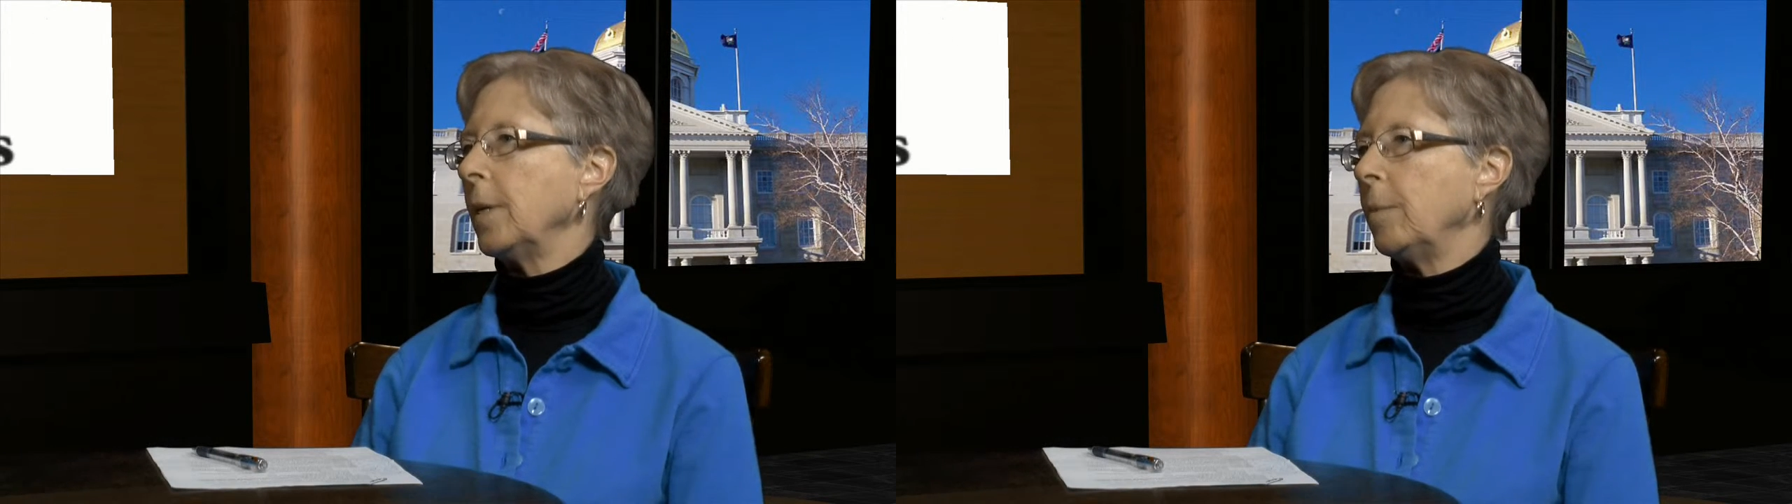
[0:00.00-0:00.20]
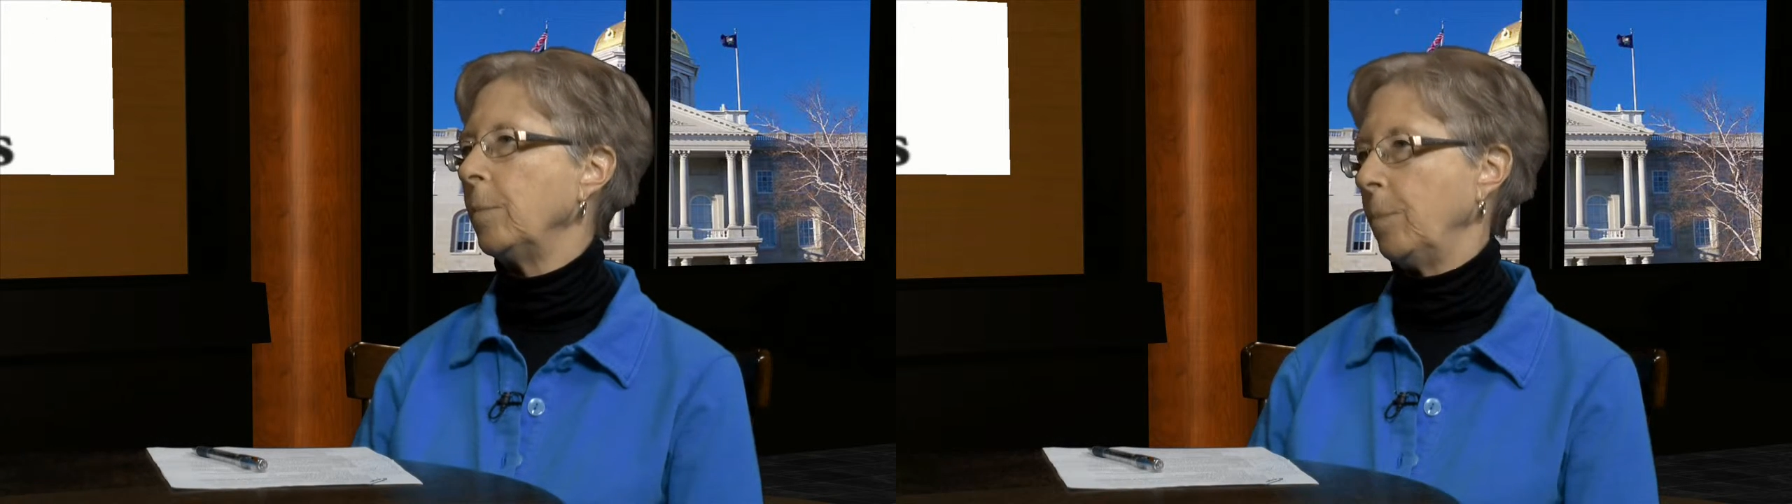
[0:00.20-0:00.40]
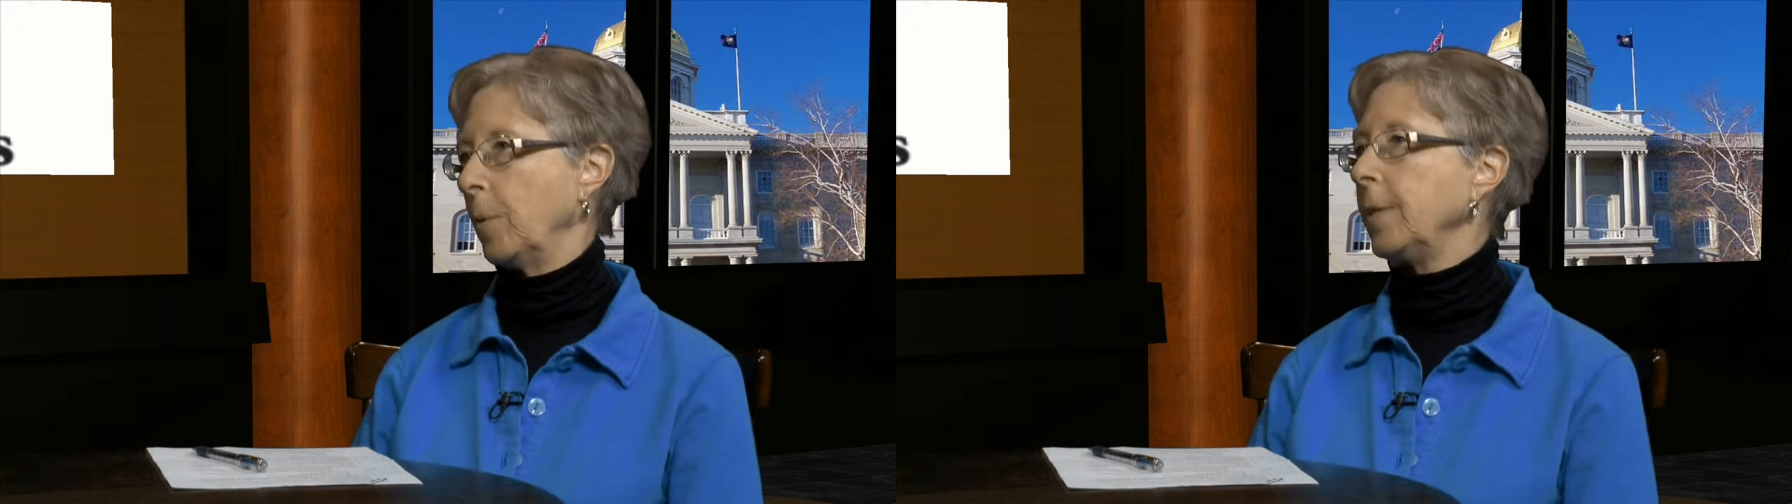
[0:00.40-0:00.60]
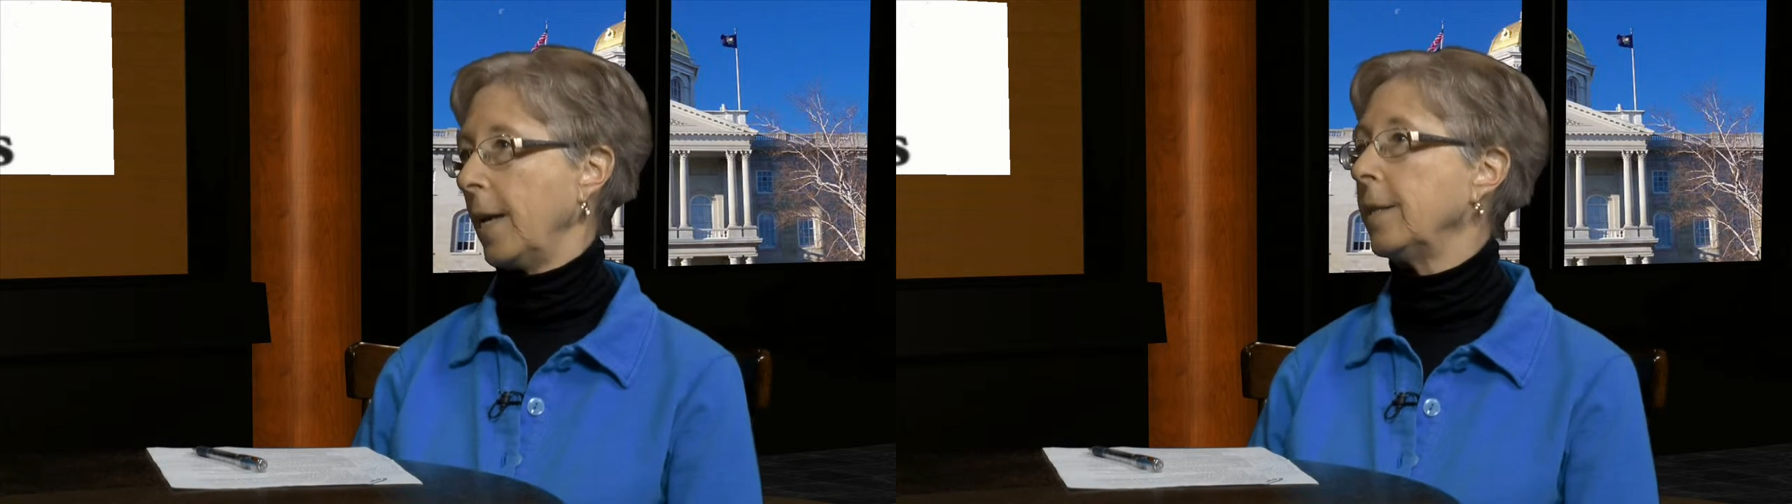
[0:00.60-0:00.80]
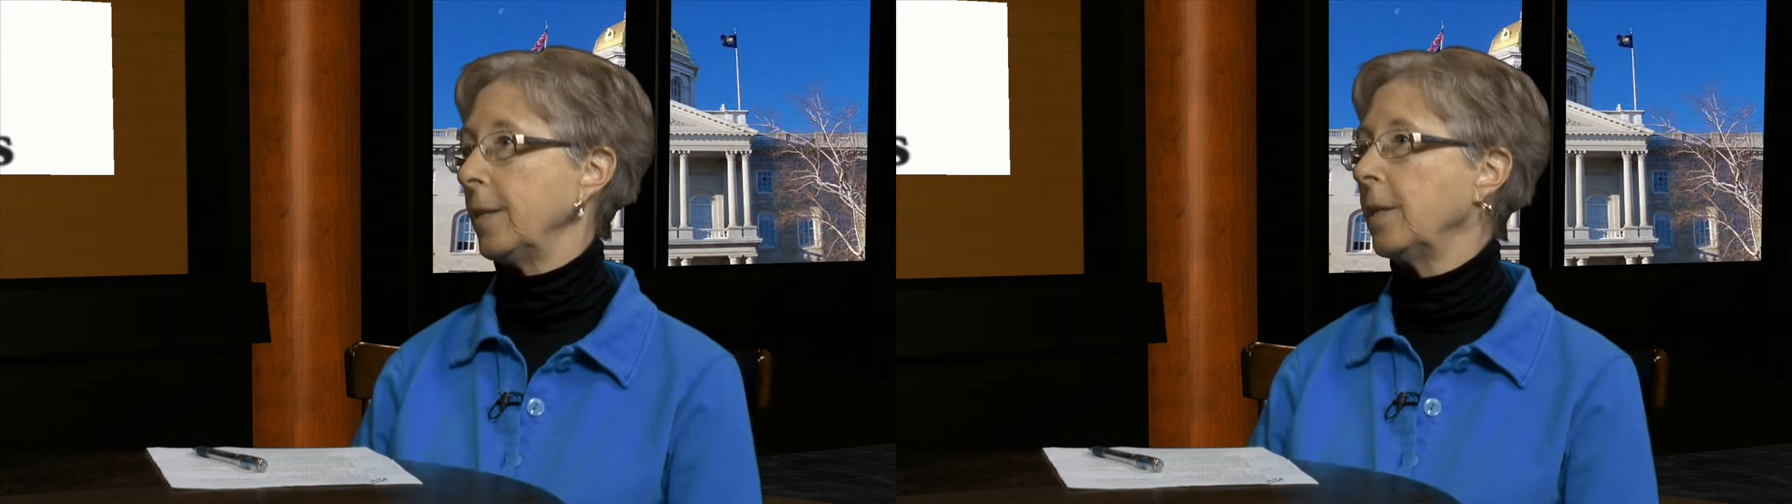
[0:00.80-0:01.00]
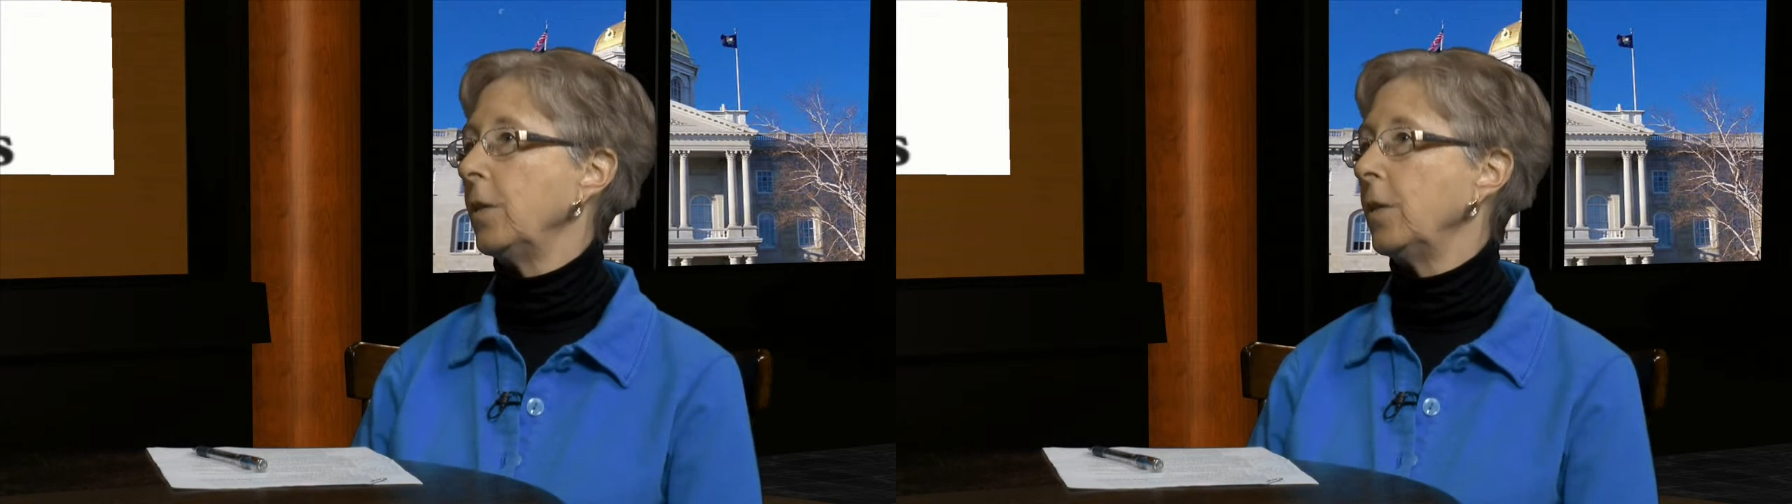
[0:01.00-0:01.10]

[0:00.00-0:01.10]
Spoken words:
and present